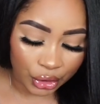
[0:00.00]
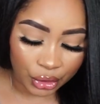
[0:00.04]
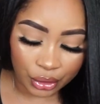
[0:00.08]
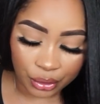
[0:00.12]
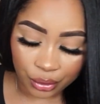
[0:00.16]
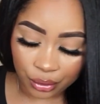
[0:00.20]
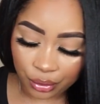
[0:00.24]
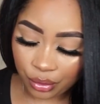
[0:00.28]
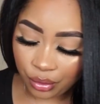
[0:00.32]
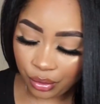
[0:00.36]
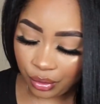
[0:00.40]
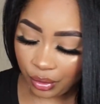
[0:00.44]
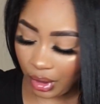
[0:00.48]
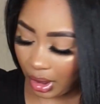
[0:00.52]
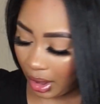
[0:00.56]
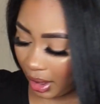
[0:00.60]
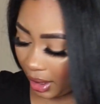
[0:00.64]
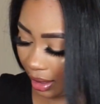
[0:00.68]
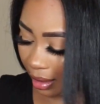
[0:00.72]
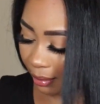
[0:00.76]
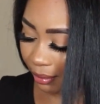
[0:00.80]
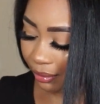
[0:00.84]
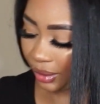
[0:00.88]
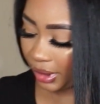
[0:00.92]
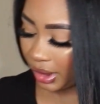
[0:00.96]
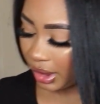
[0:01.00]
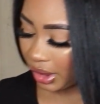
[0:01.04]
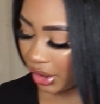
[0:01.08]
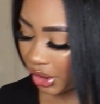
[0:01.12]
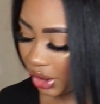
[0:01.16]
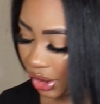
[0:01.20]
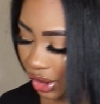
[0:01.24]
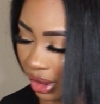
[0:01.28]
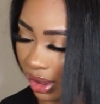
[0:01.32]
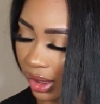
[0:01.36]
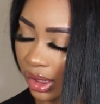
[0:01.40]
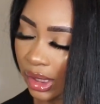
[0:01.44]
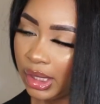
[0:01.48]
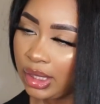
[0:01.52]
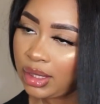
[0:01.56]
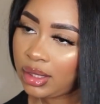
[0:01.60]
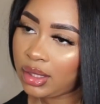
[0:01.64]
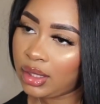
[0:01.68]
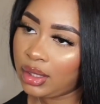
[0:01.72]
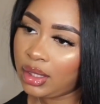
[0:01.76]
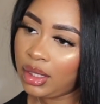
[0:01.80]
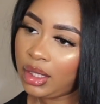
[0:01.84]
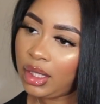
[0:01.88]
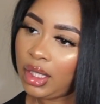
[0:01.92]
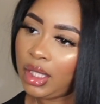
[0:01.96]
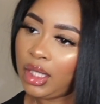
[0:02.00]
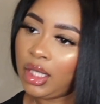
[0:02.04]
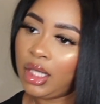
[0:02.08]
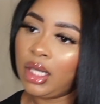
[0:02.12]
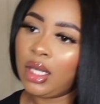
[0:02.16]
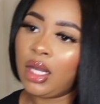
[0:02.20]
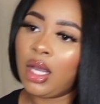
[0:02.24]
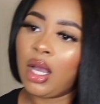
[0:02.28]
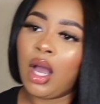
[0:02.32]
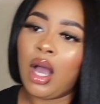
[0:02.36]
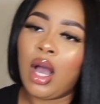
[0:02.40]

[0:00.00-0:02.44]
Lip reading: Yoon Ambush, she is the